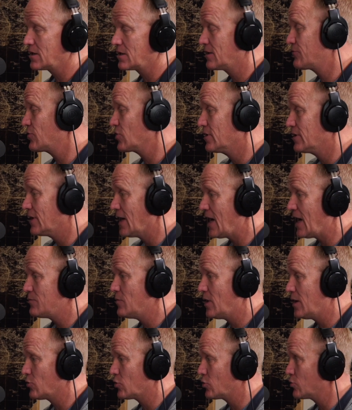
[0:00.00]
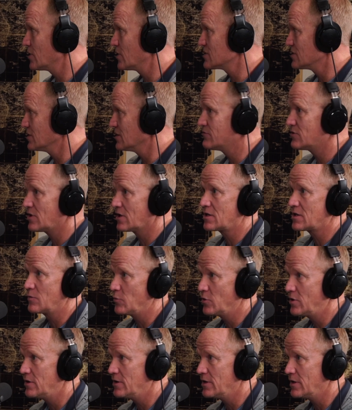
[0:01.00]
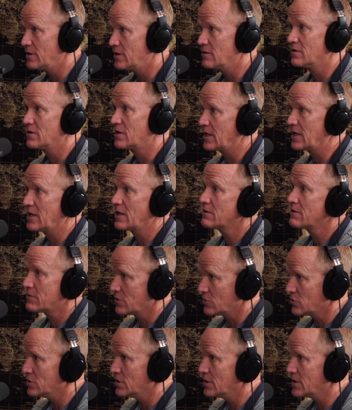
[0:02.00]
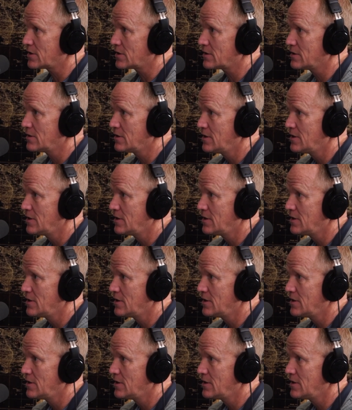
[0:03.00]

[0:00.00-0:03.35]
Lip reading: And if you're a non-member who doesn't live in our community, you're getting a third look.